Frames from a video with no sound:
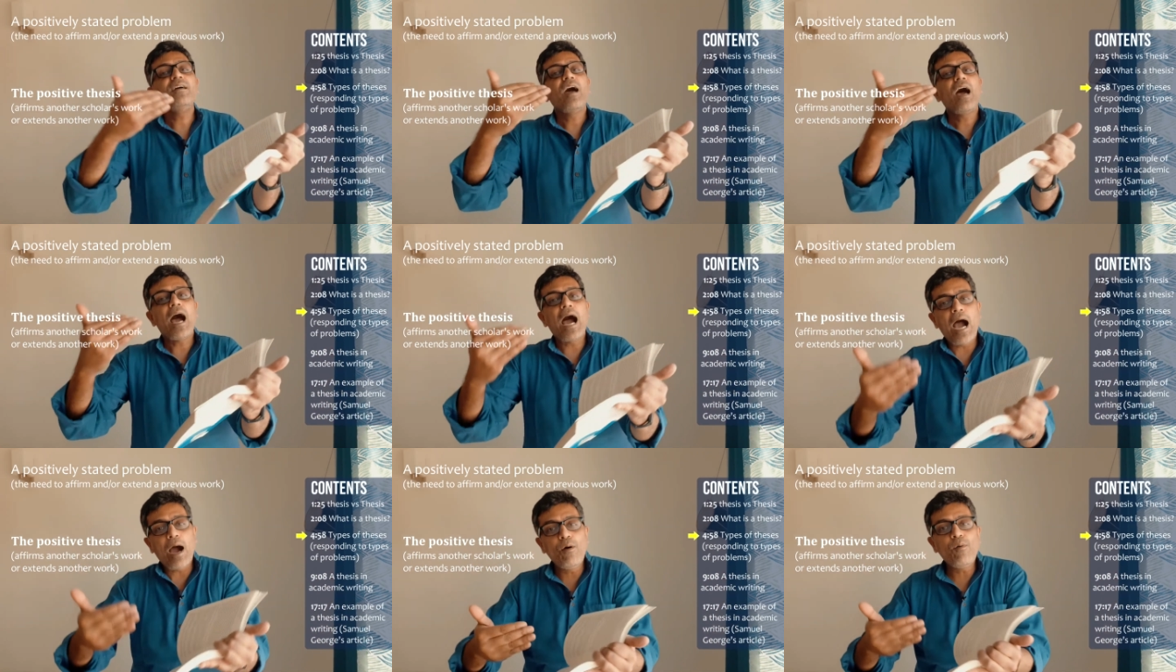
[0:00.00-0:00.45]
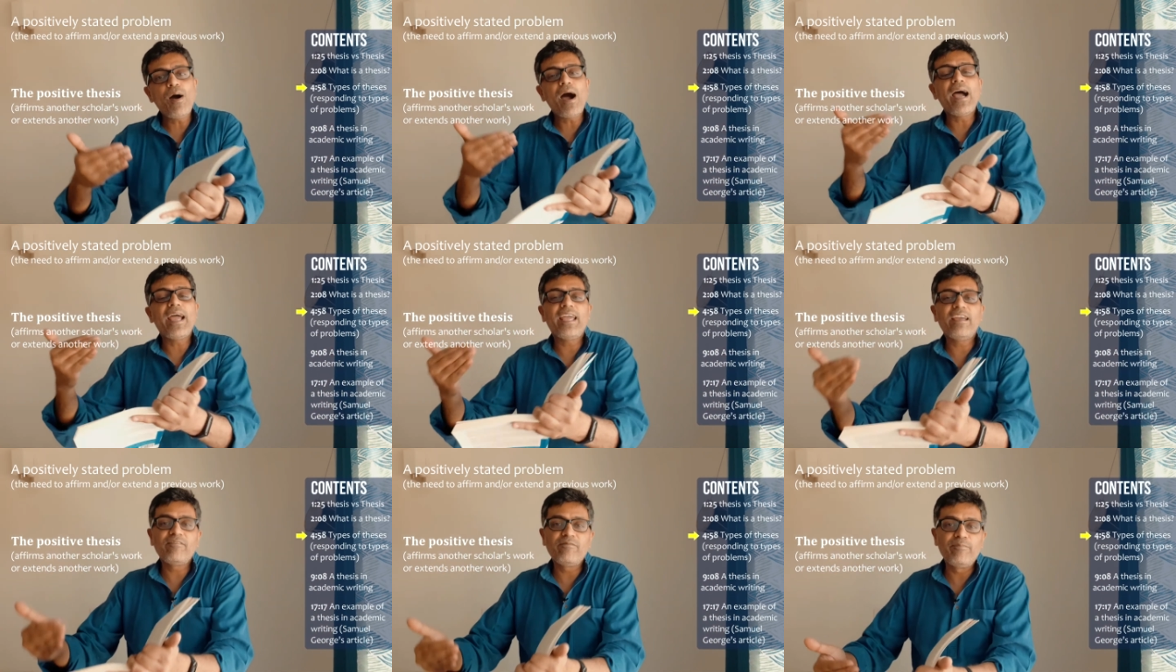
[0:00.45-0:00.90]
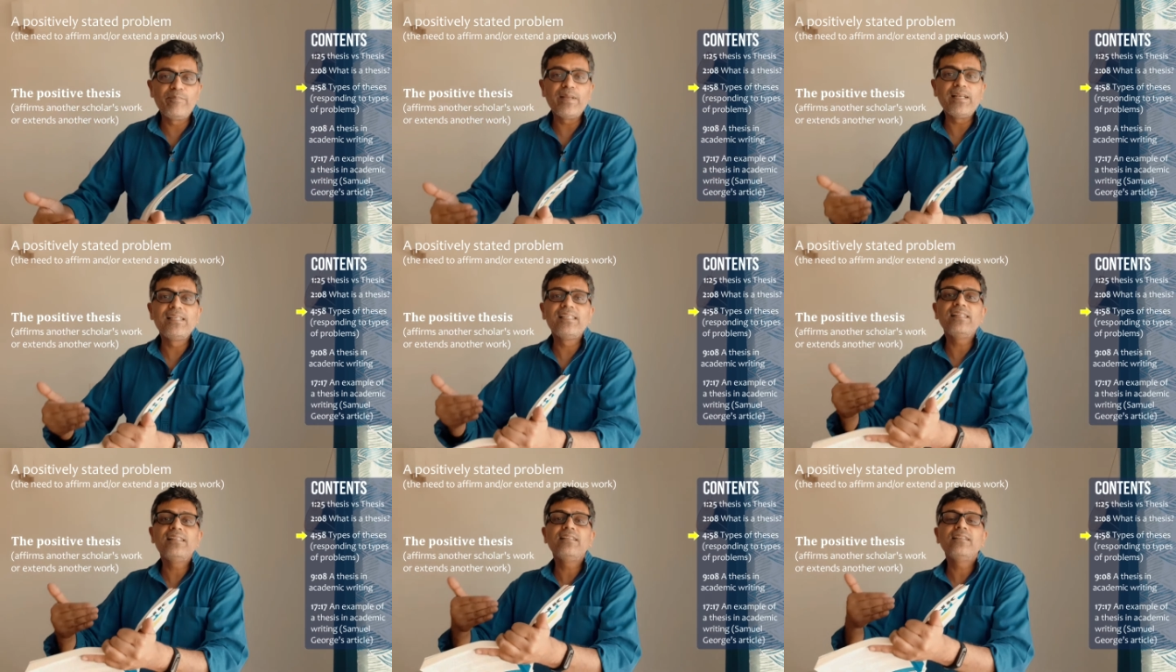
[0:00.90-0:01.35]
how I have
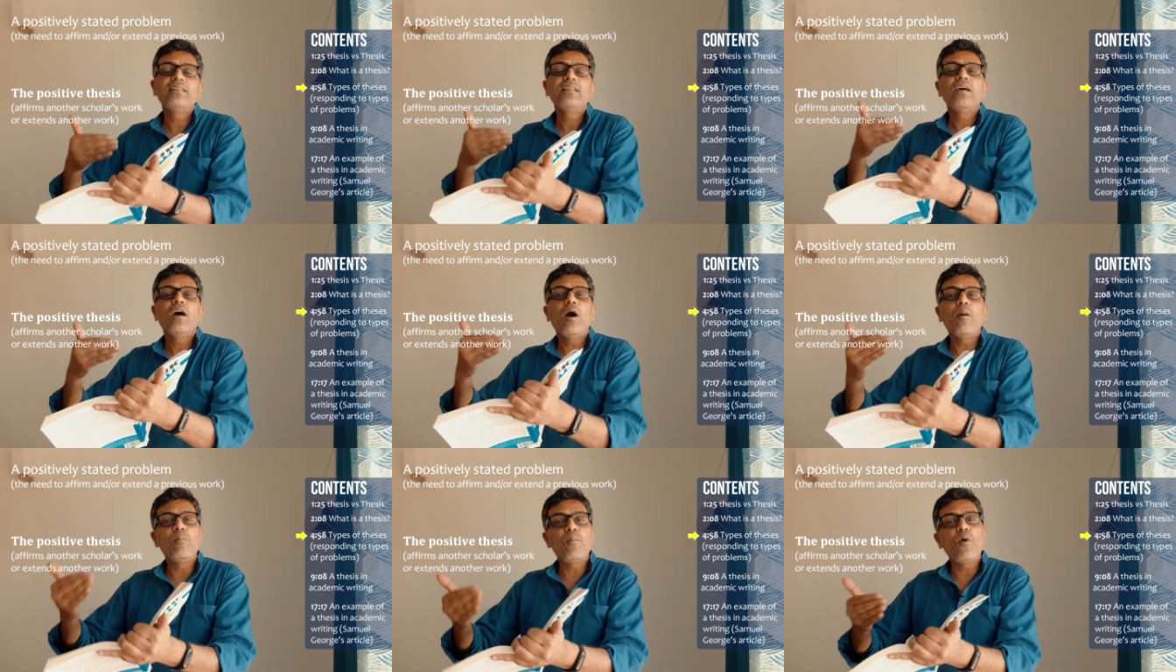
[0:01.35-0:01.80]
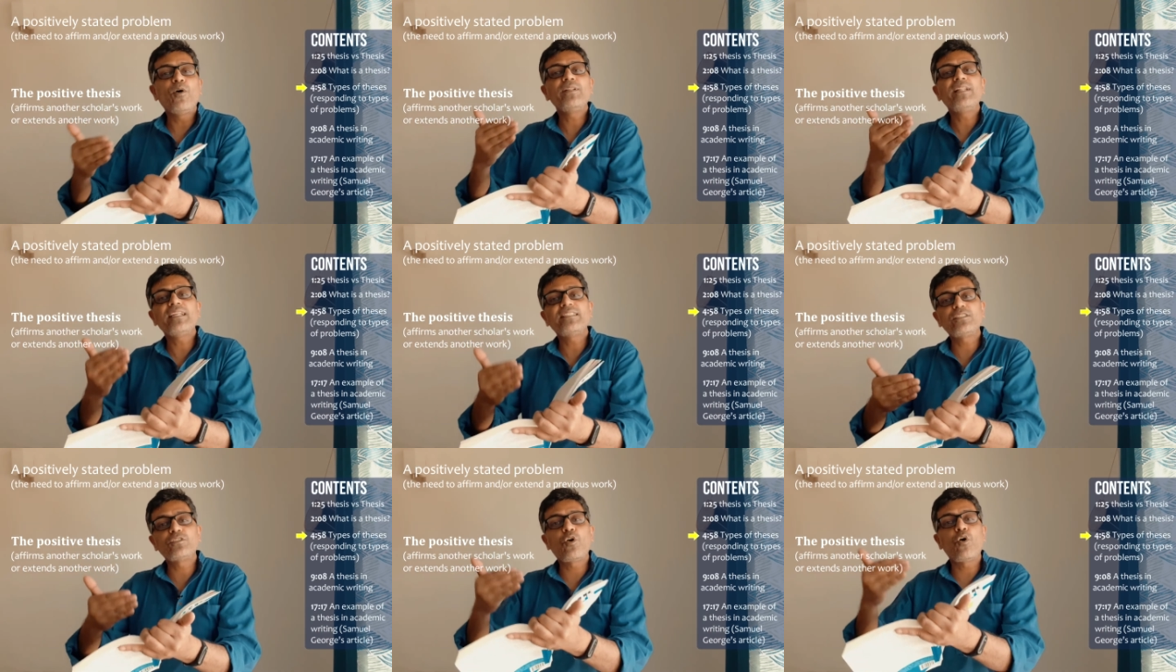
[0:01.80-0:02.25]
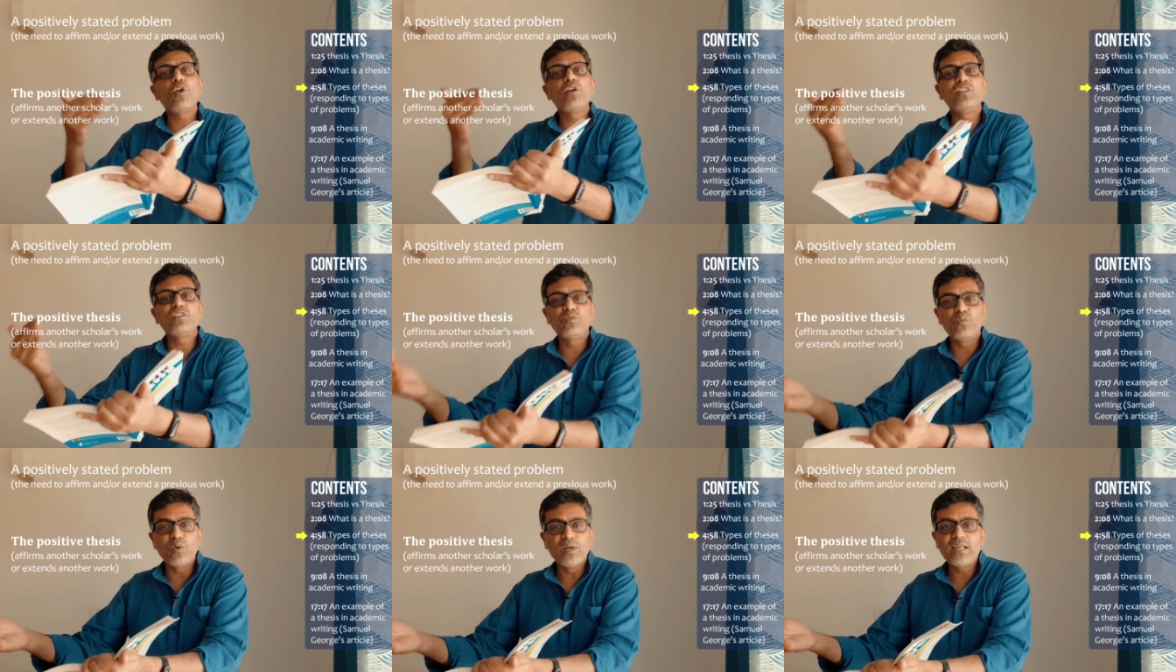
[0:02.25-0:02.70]
built upon that
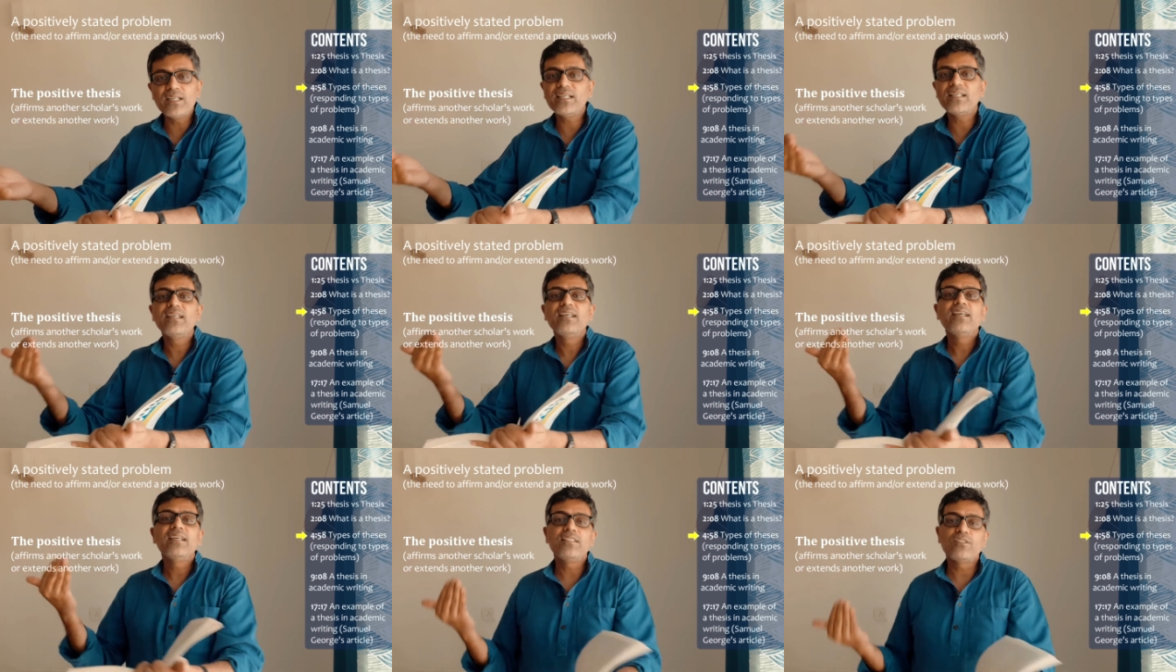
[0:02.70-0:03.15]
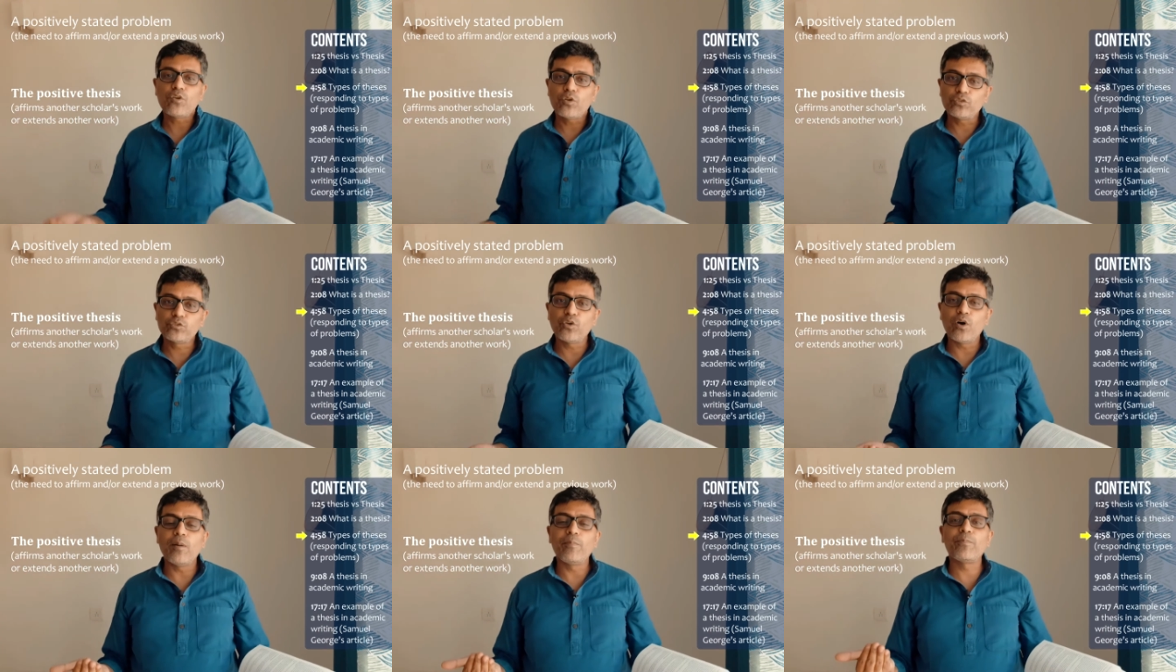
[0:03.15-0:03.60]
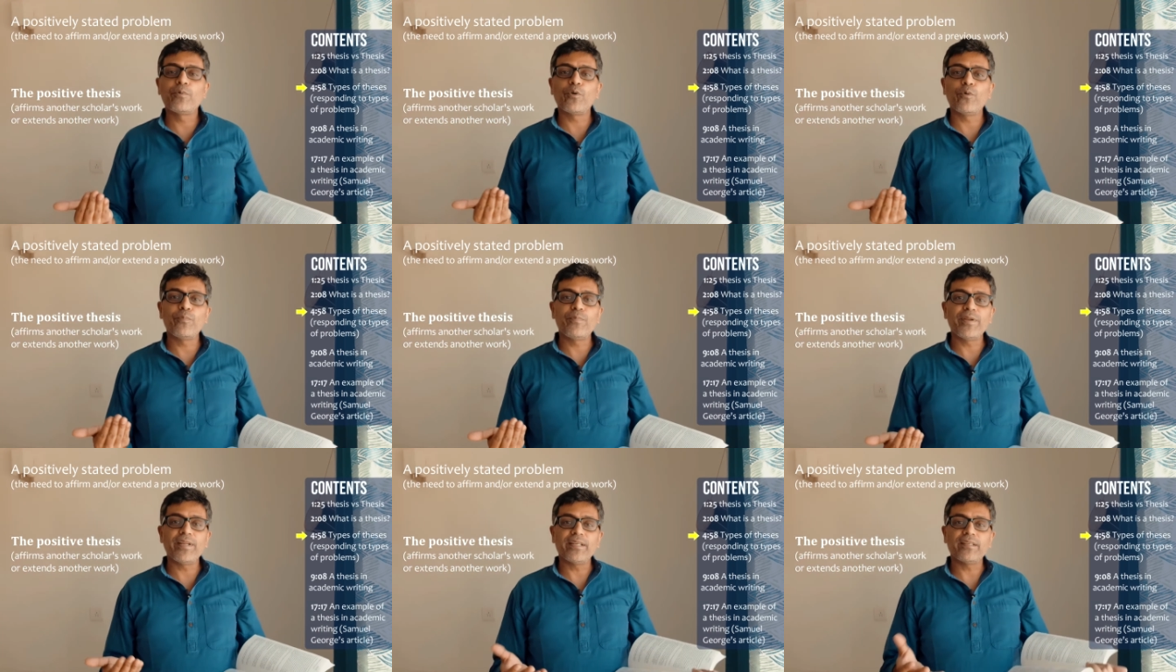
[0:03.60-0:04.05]
scholar's work is also
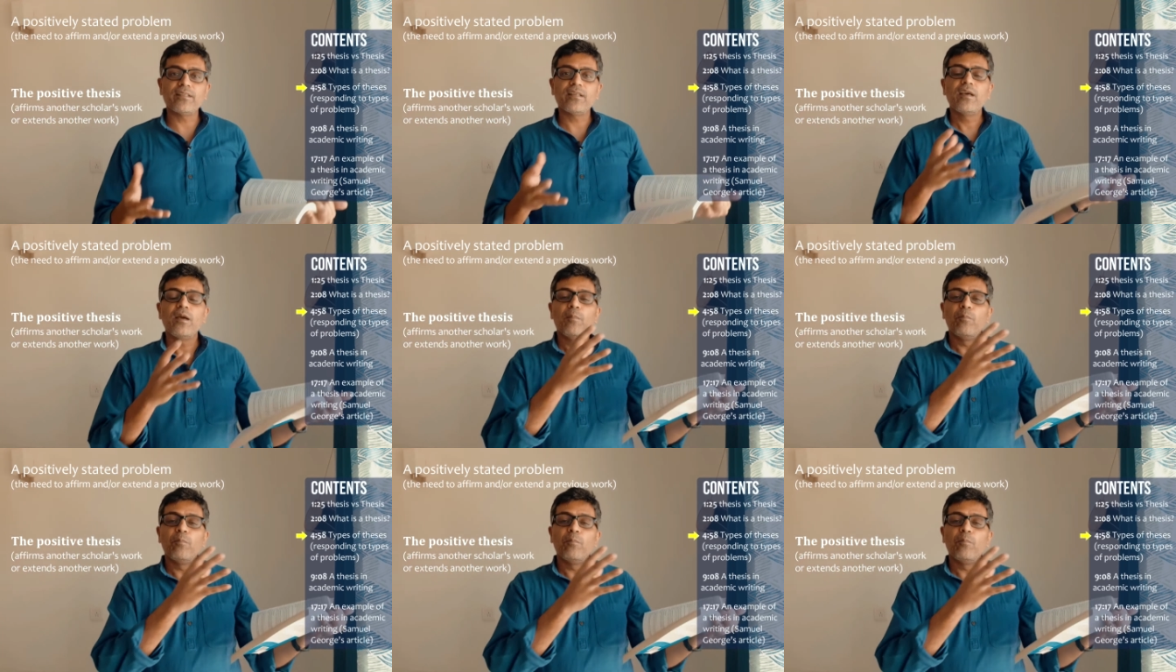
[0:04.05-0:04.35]
appropriate,